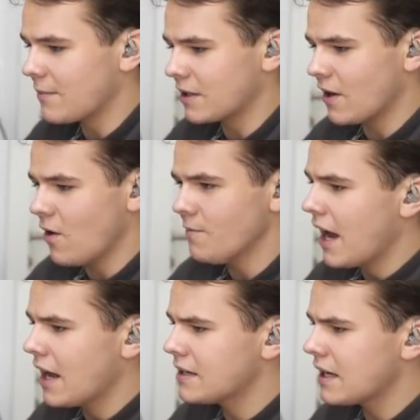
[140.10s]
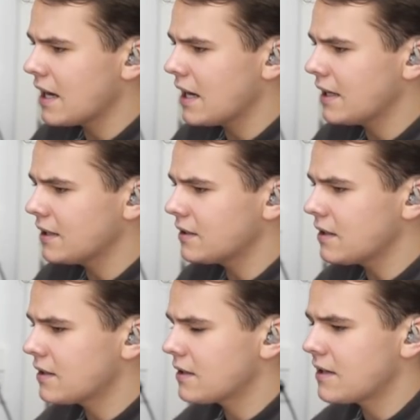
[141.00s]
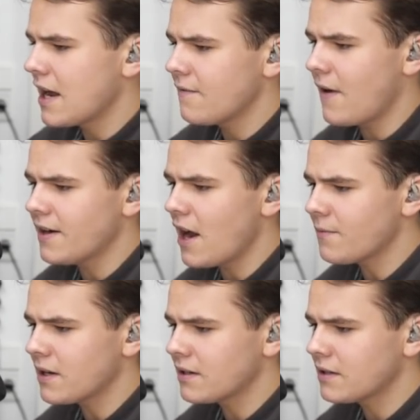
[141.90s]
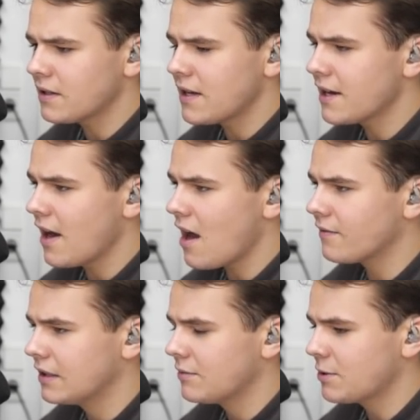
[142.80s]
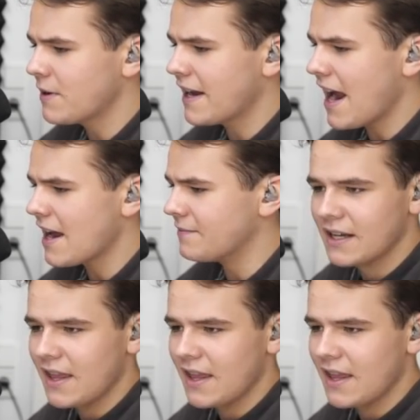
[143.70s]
we go. And let's just find out if we can take off, which we can.